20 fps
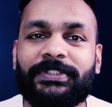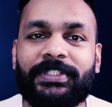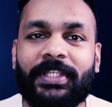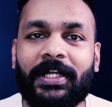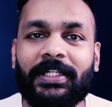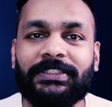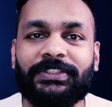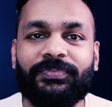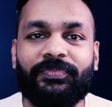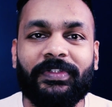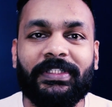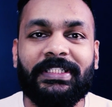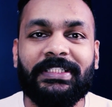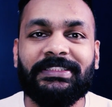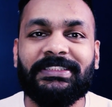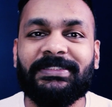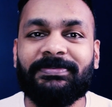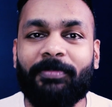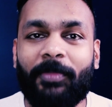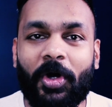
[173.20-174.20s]
starts with
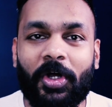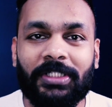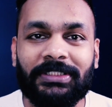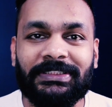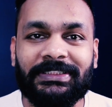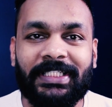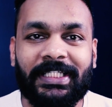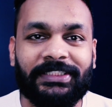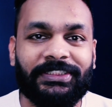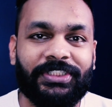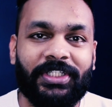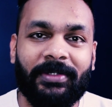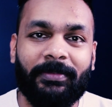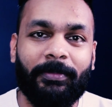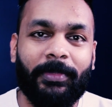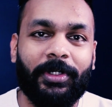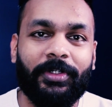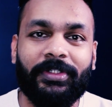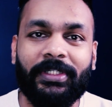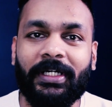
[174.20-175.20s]
this small section
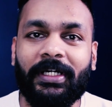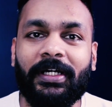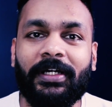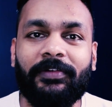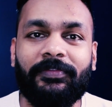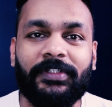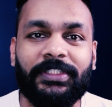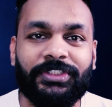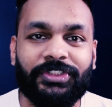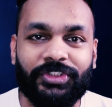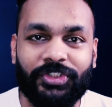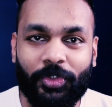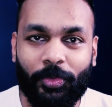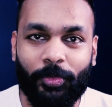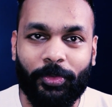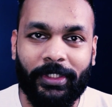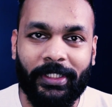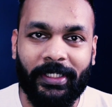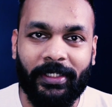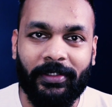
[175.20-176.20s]
about Erwin
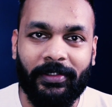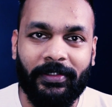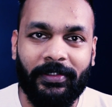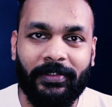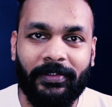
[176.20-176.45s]
Schrodinger.